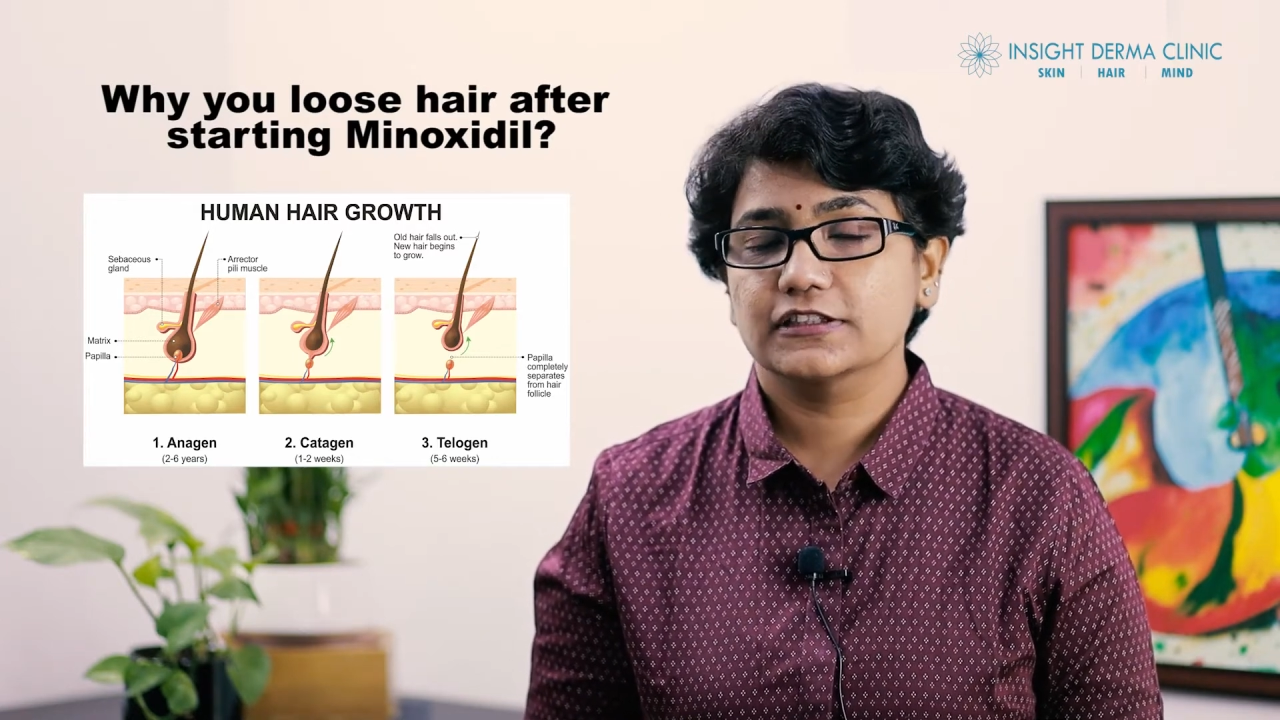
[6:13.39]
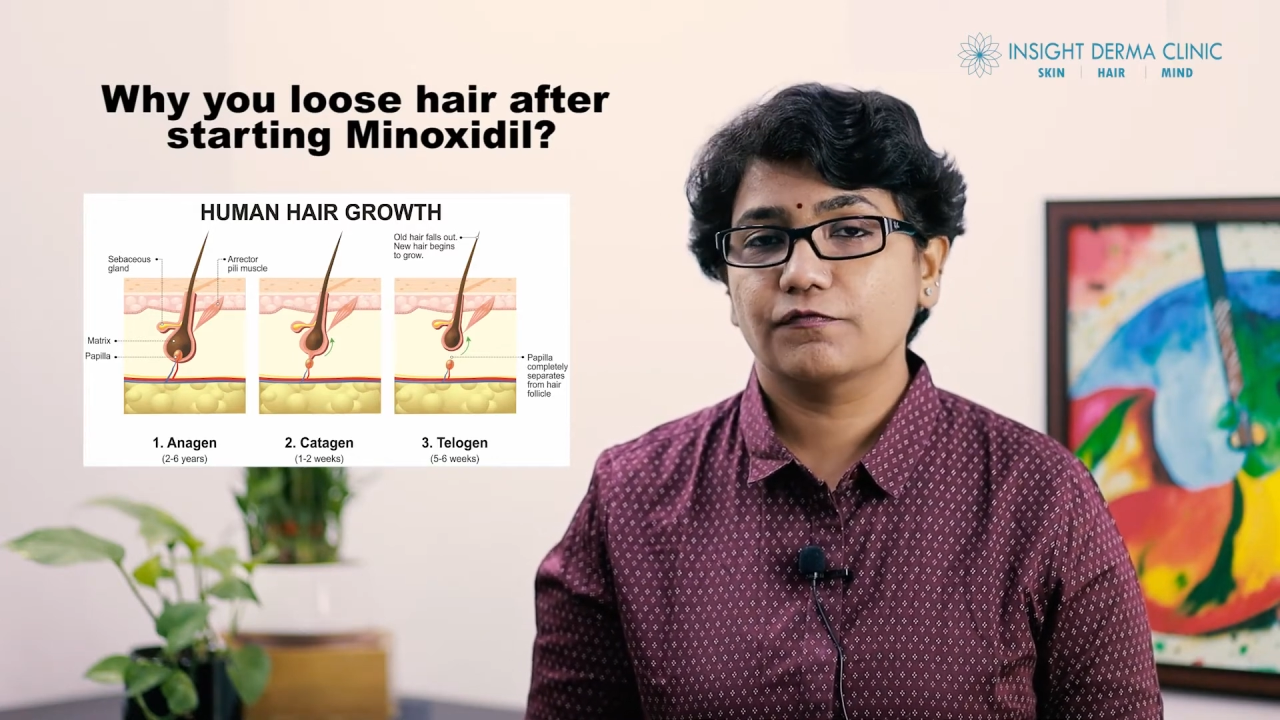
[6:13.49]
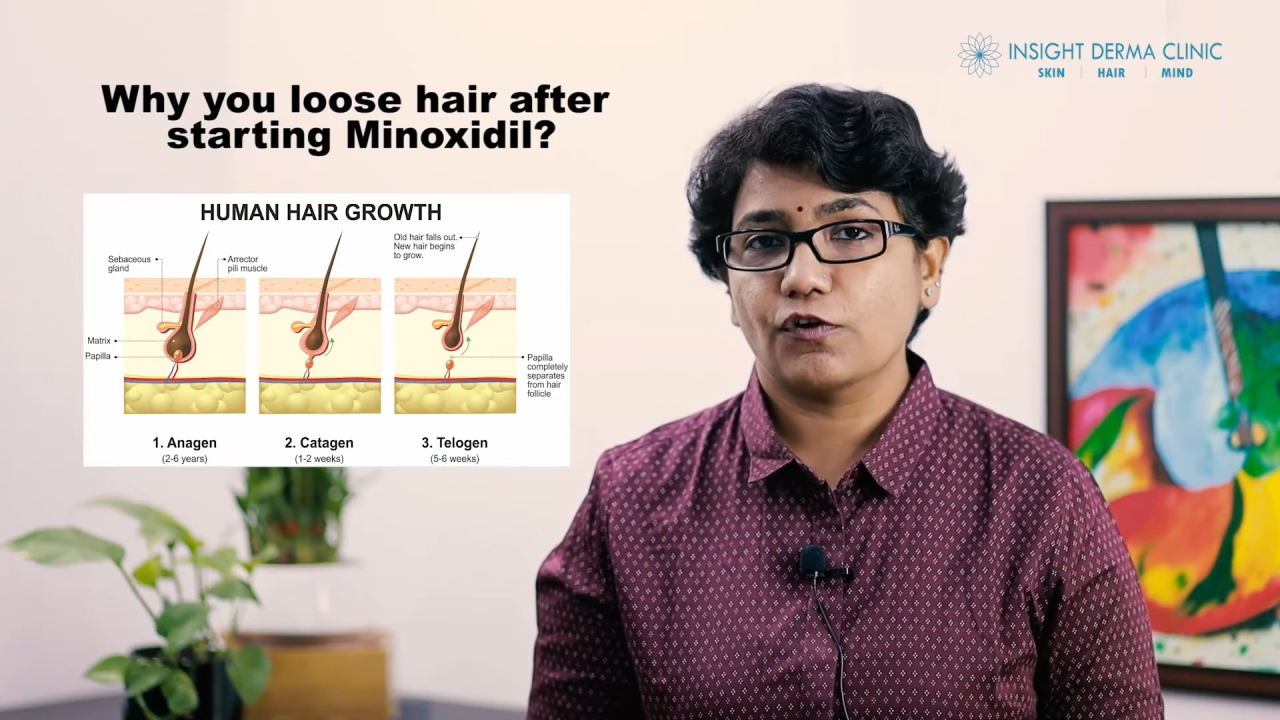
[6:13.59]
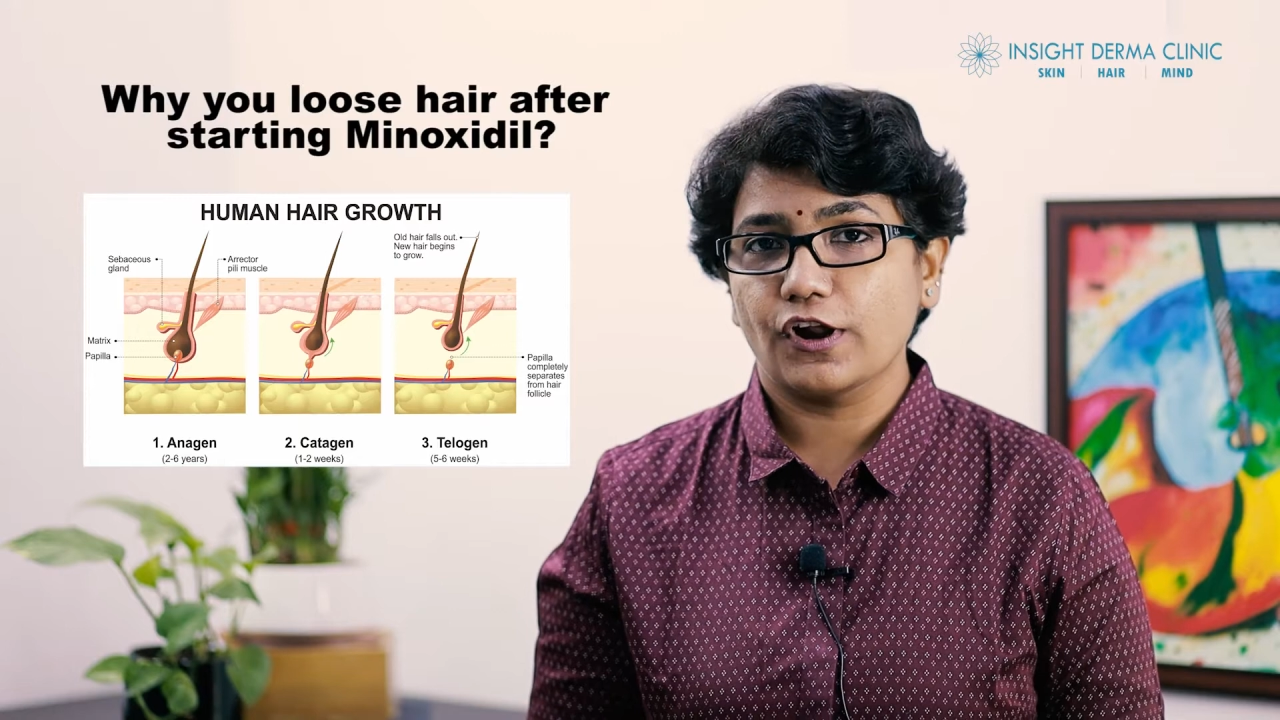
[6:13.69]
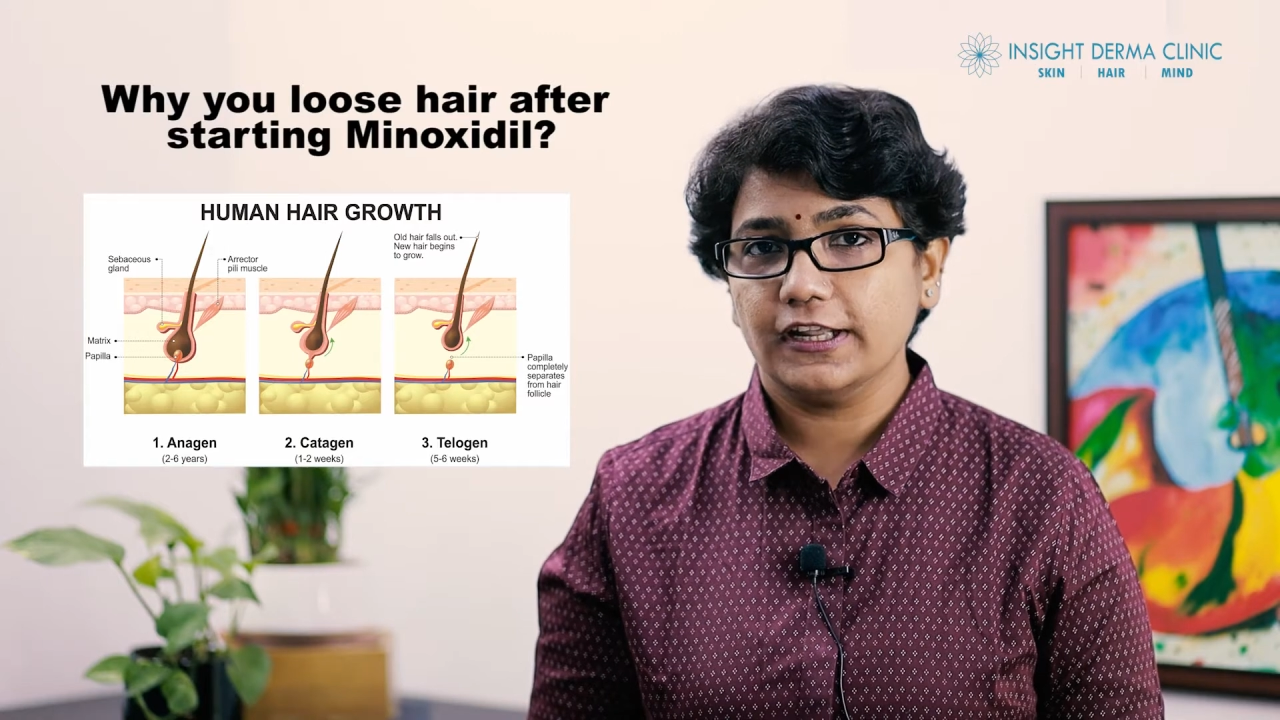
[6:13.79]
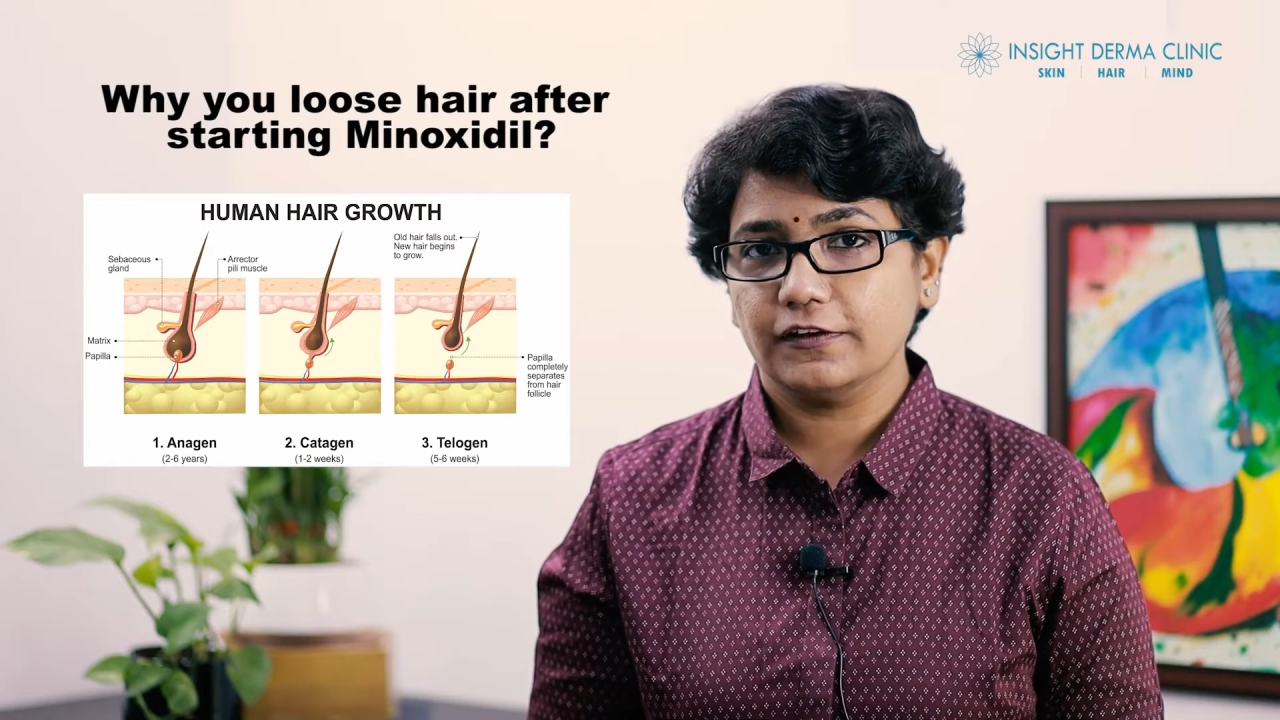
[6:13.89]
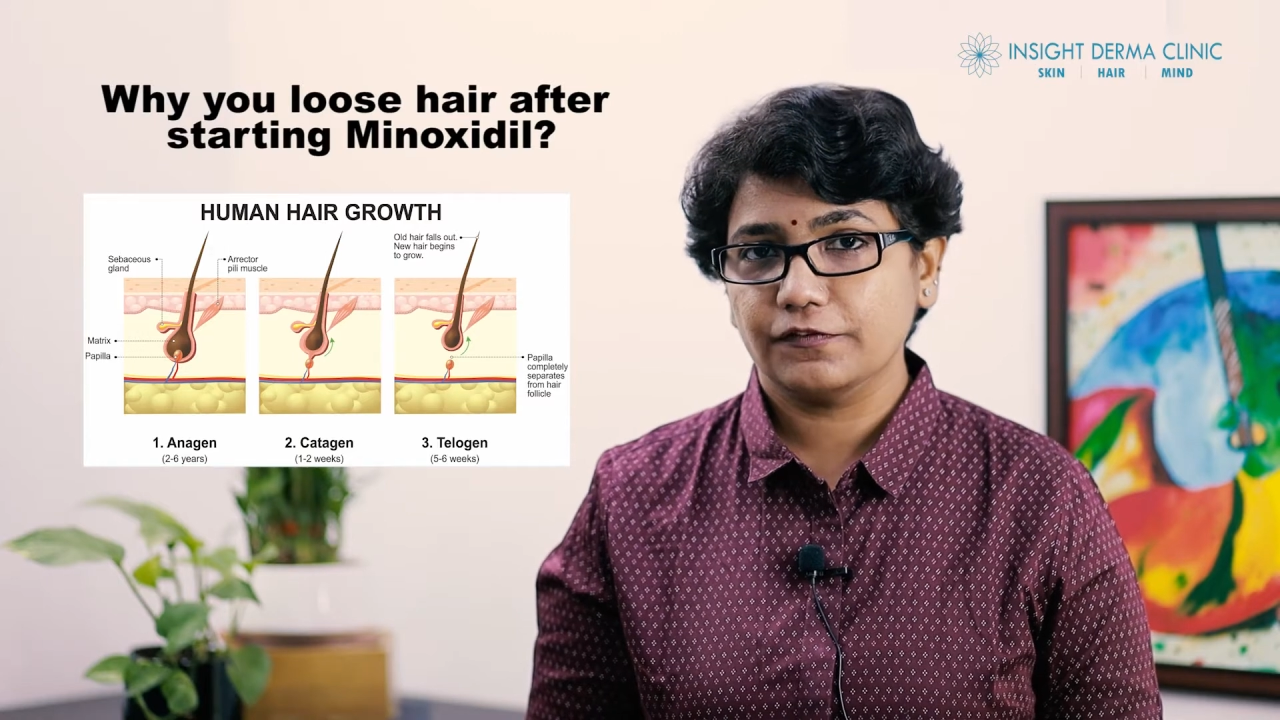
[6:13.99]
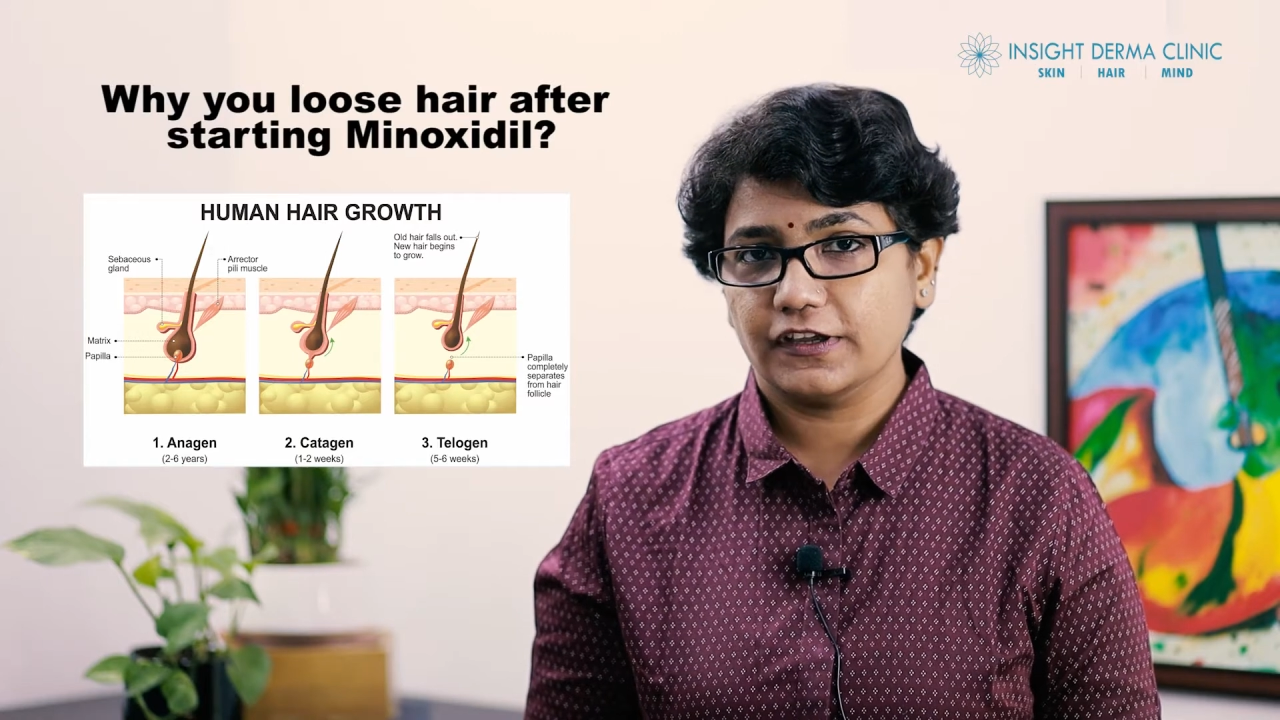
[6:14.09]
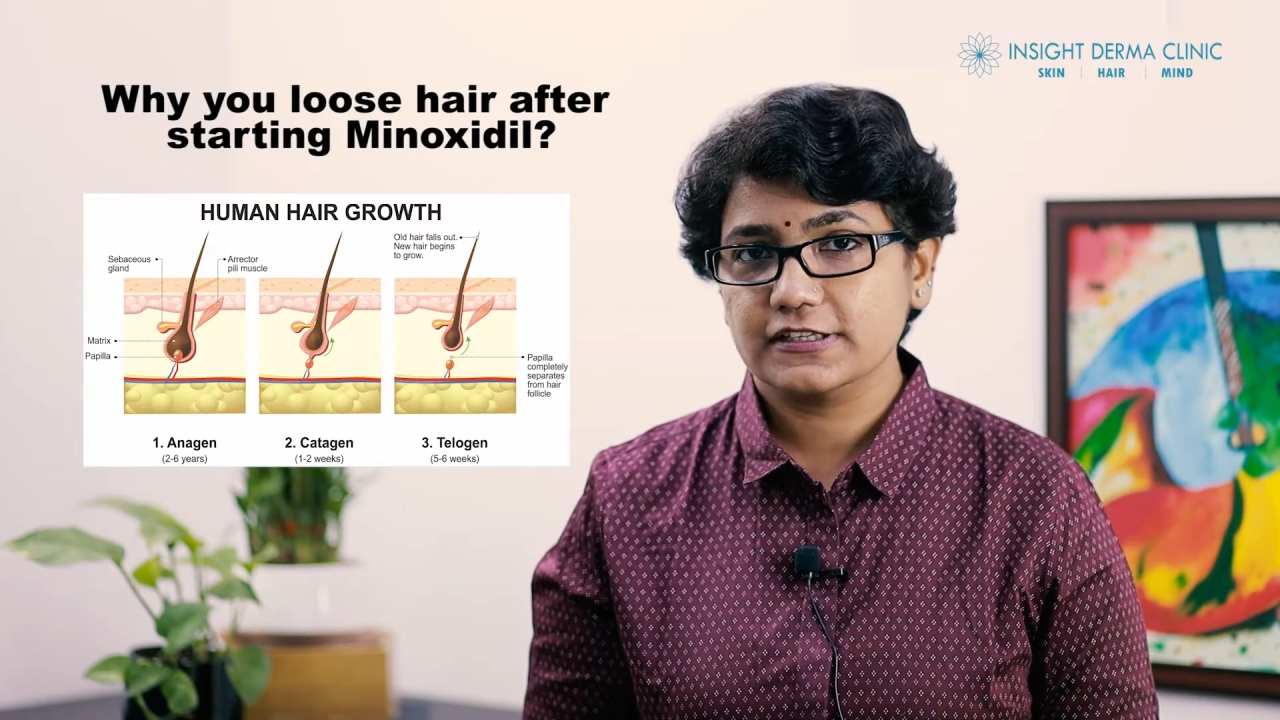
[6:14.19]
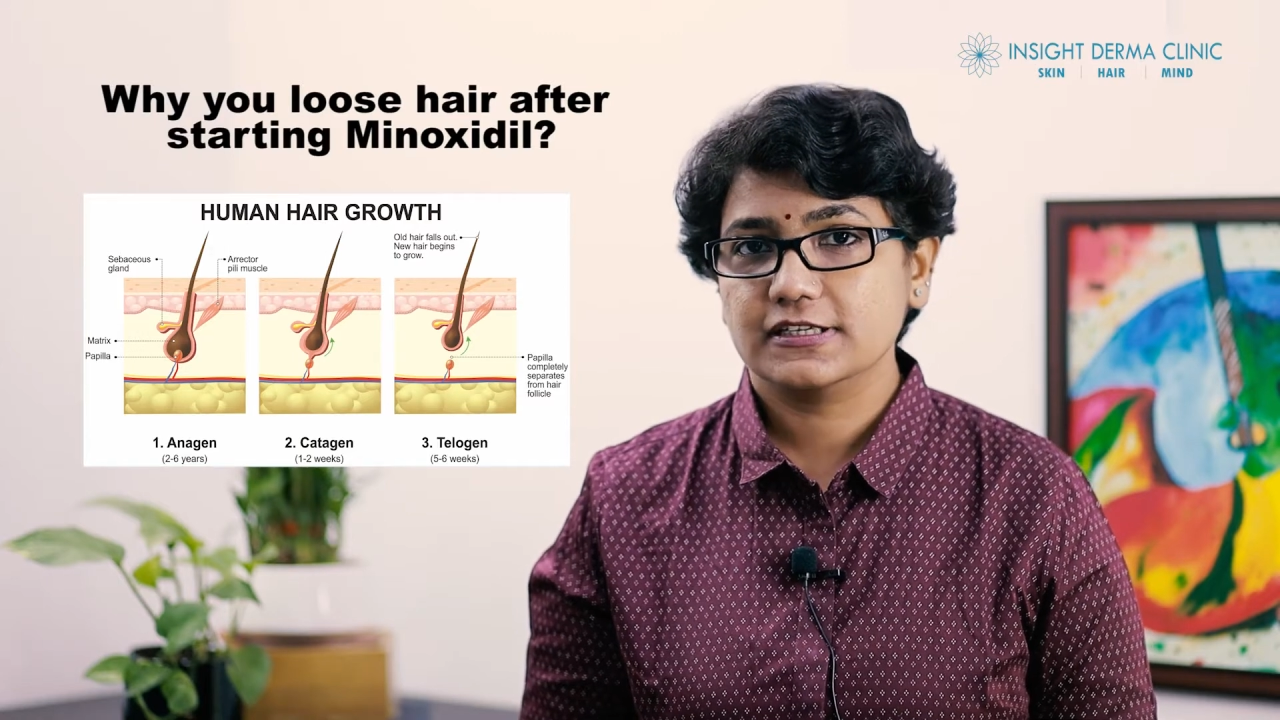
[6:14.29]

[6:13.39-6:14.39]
falling phase,